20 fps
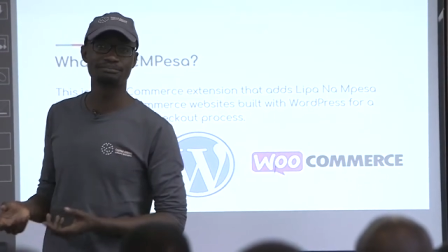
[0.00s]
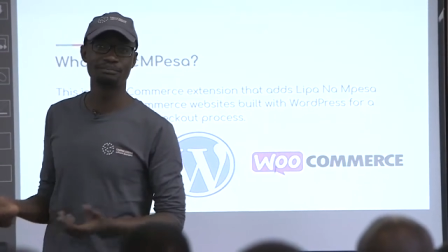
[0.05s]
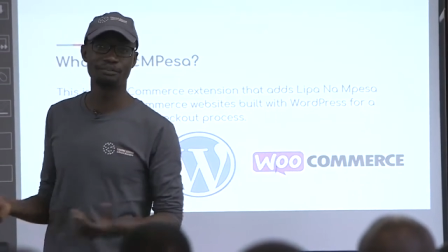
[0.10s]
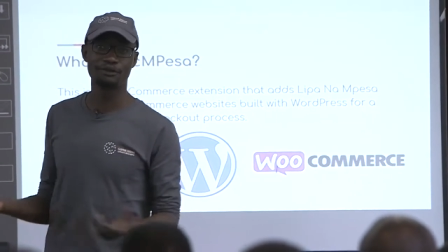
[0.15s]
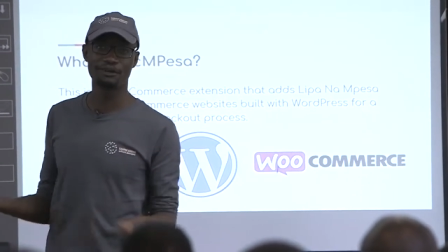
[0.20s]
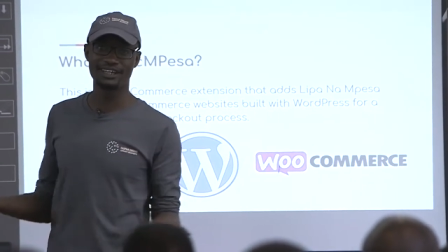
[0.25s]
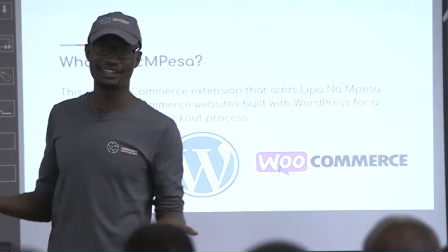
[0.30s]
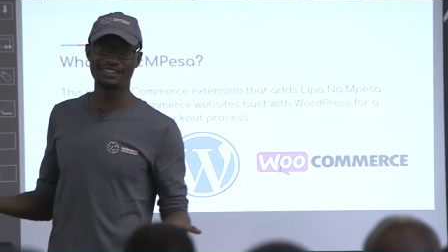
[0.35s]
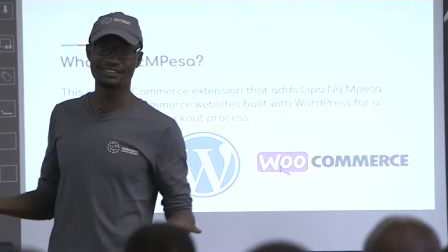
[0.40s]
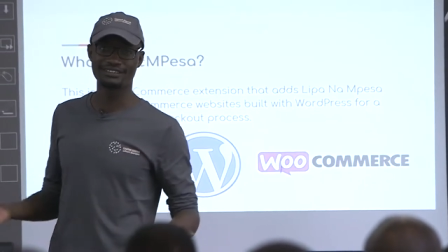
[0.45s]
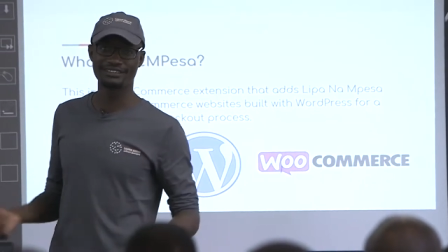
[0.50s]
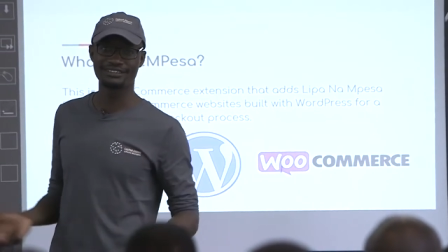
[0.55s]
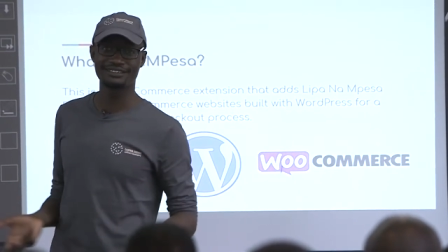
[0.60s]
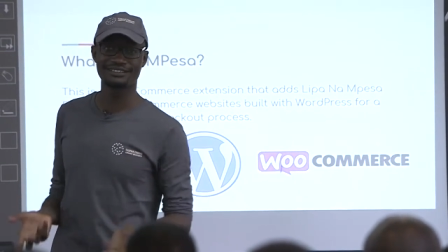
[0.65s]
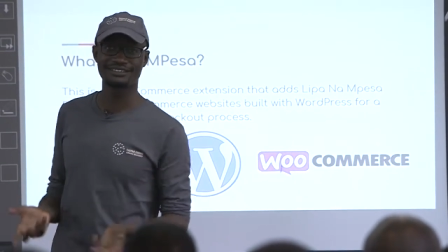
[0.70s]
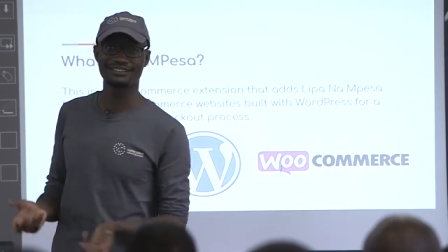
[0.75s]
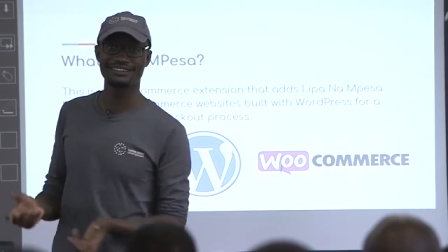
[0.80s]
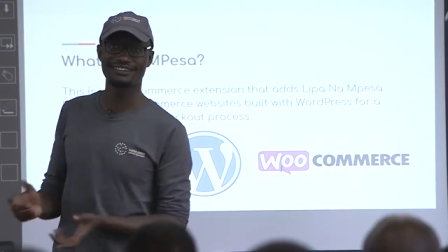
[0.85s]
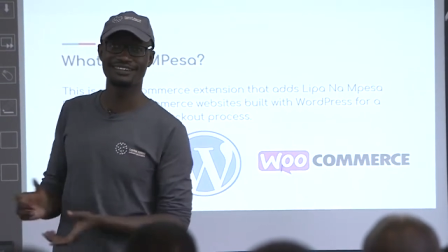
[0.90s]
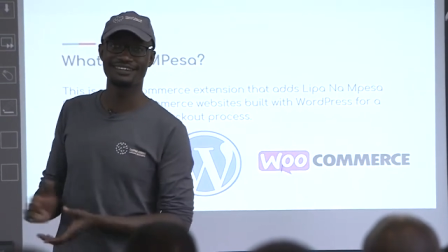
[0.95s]
poet,
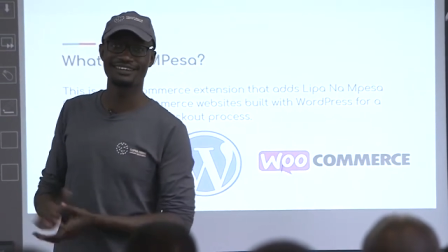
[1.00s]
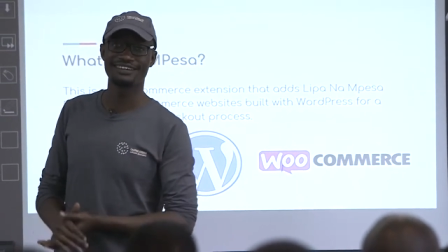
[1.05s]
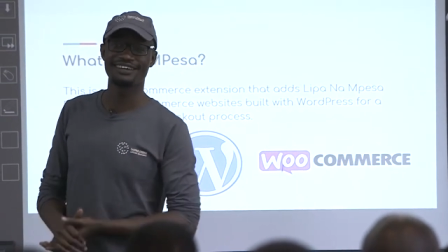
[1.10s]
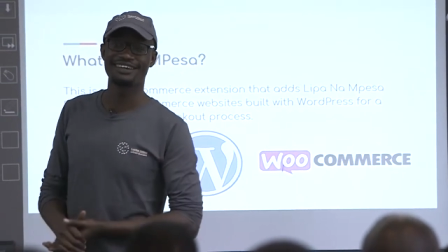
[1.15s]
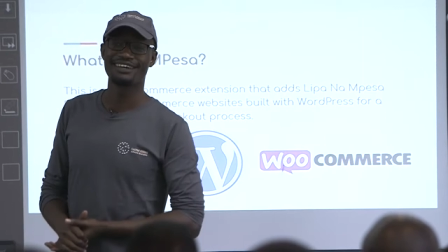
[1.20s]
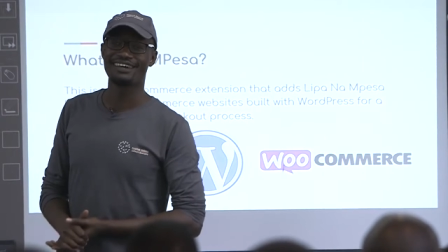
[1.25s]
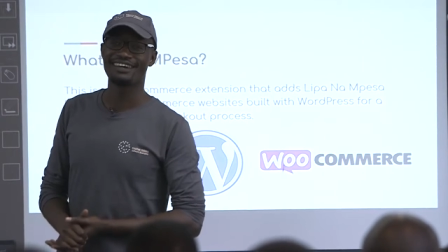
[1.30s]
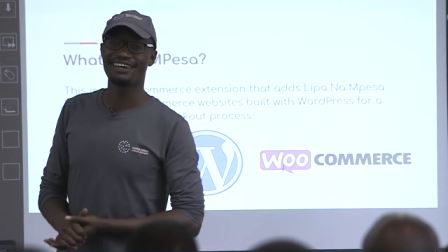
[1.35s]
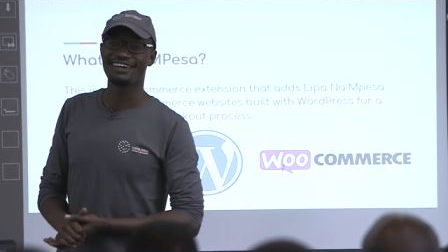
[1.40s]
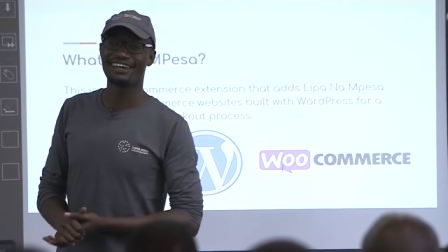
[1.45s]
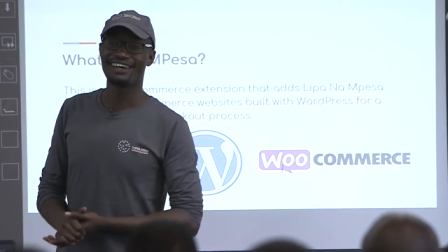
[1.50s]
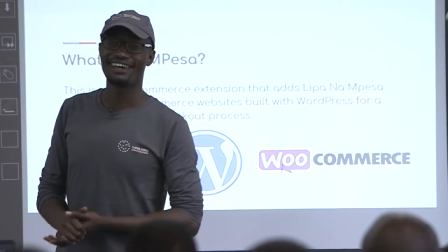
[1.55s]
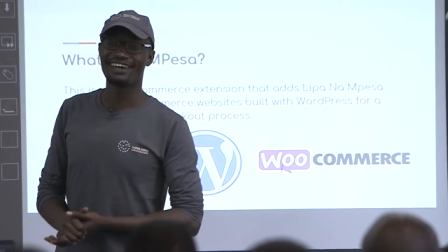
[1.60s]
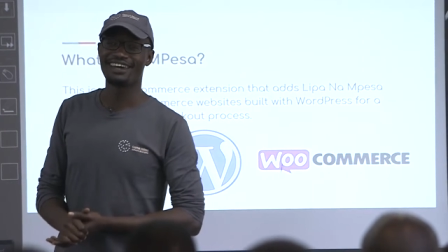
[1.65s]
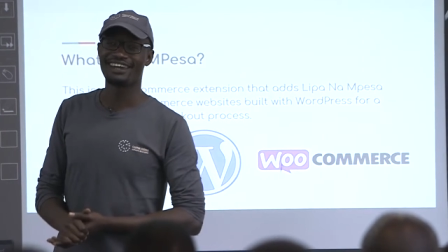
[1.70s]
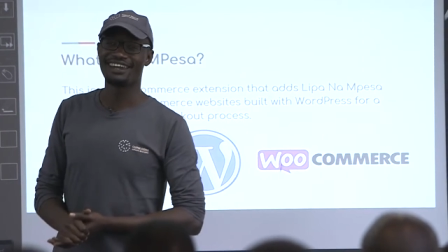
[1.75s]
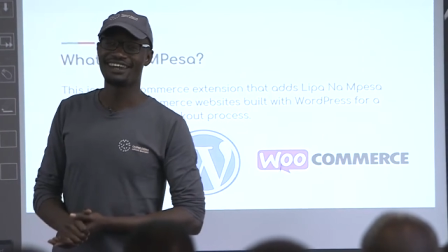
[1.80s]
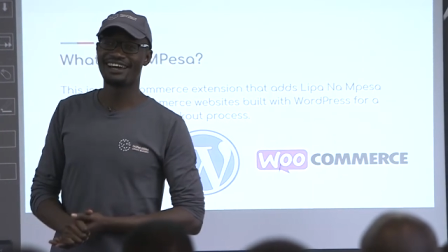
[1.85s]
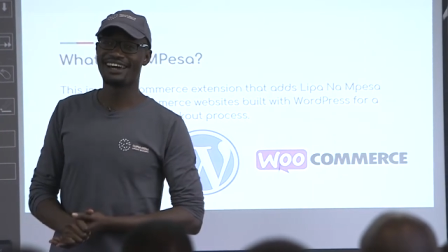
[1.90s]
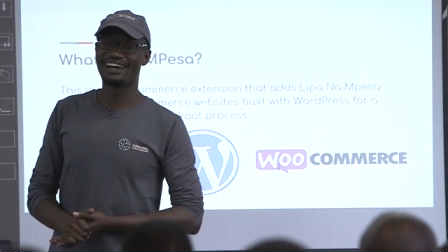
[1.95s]

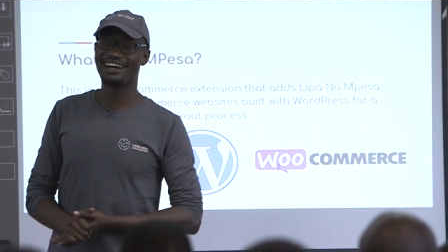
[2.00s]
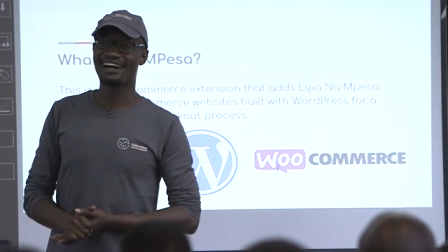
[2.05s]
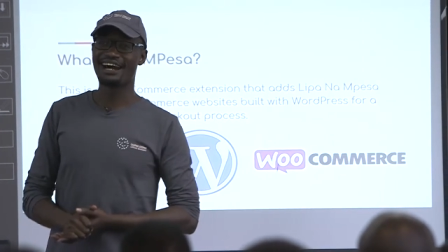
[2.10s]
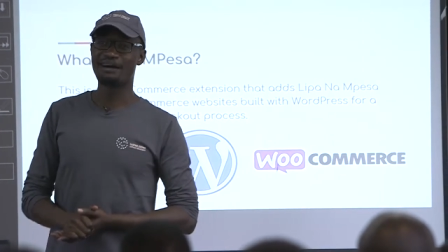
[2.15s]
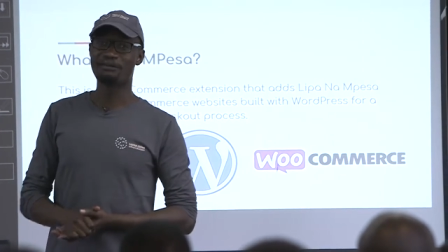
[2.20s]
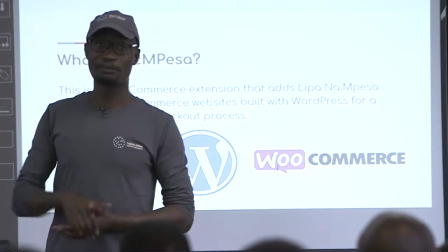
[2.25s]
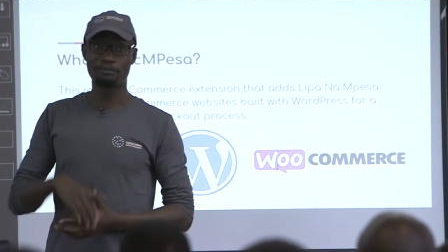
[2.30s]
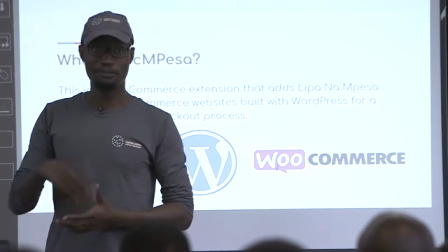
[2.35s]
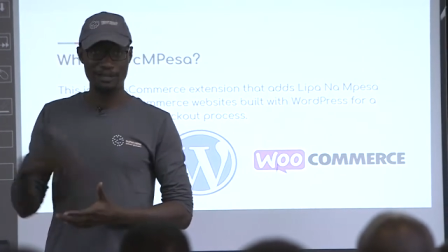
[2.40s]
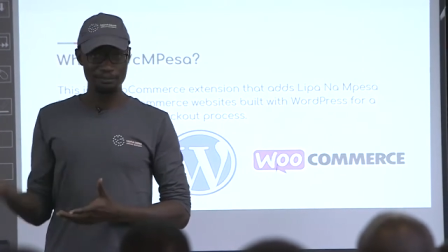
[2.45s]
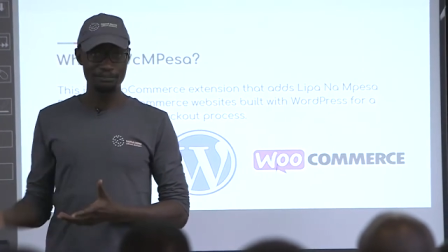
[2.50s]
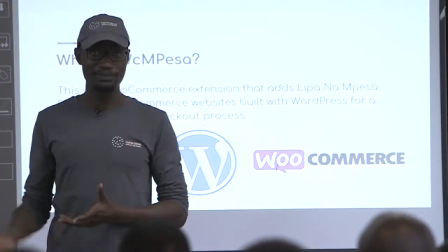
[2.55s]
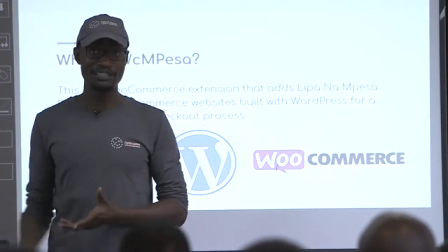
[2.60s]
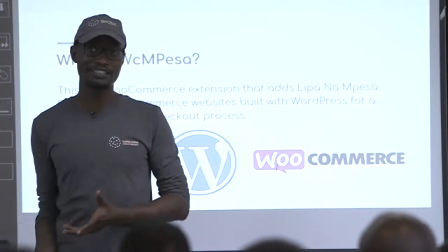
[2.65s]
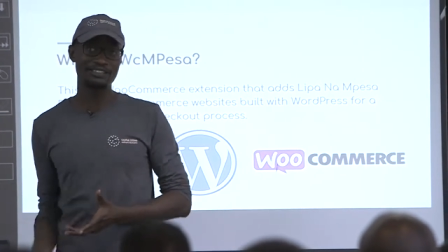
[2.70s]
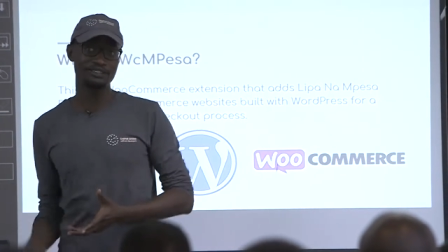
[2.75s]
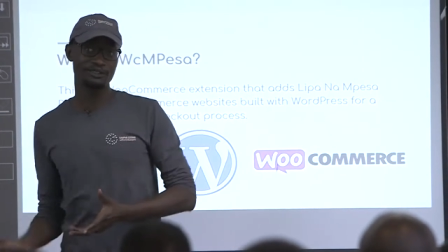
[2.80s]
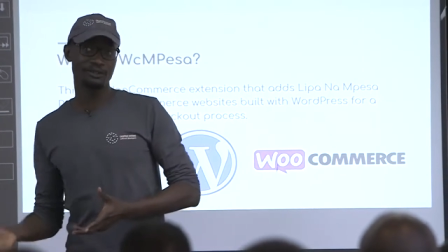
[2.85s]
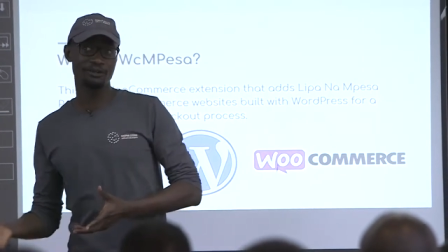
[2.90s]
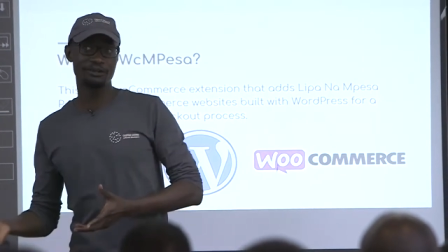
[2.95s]
and uh, I'm a
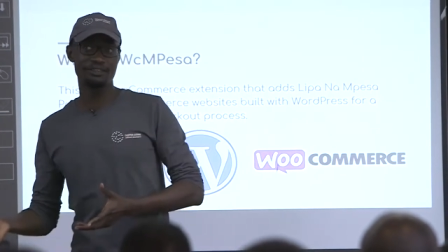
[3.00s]
published